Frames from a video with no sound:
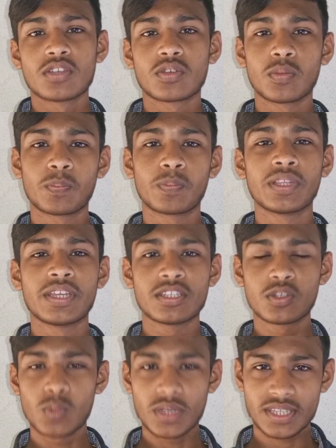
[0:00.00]
so please
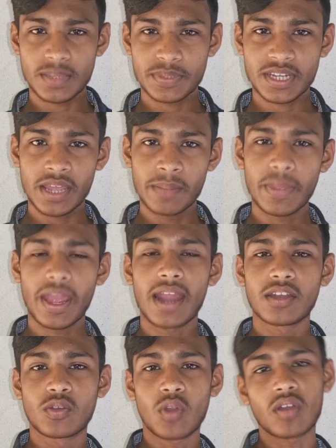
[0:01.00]
do a subscribe
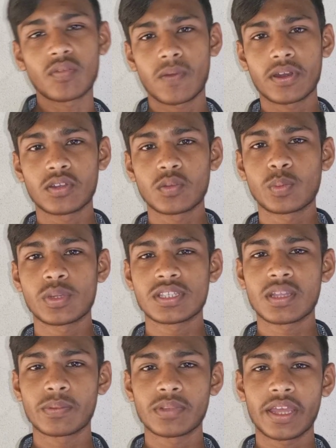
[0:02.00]
and don't forget to press
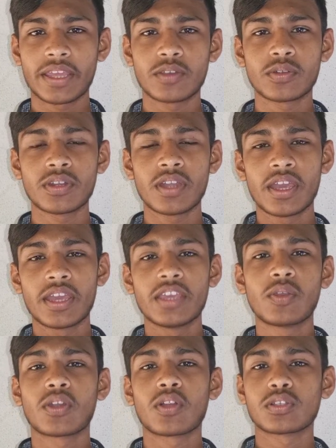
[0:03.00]
the bell icon.
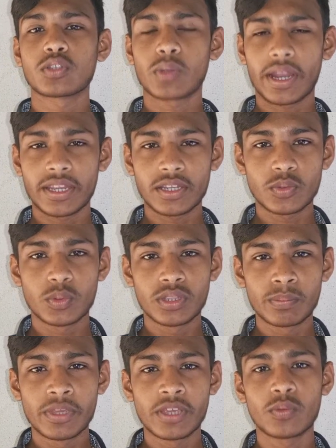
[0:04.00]
You can also connect
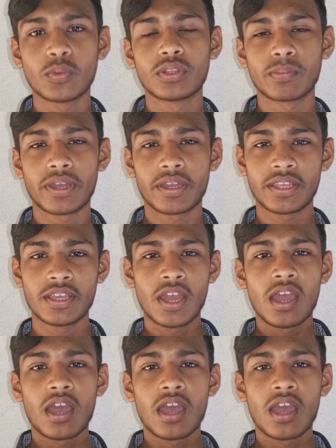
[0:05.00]
with me with my